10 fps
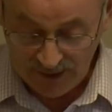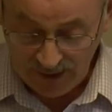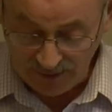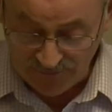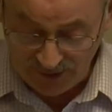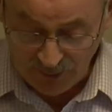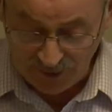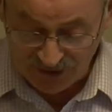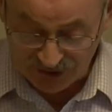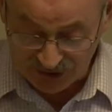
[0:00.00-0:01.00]
and they
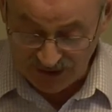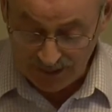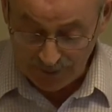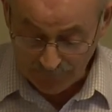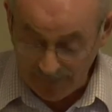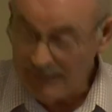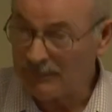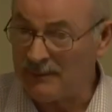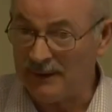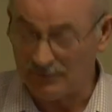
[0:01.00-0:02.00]
which see might
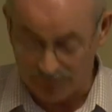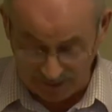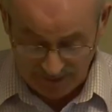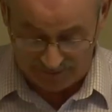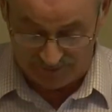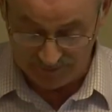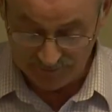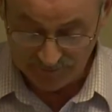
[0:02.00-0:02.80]
be made blind.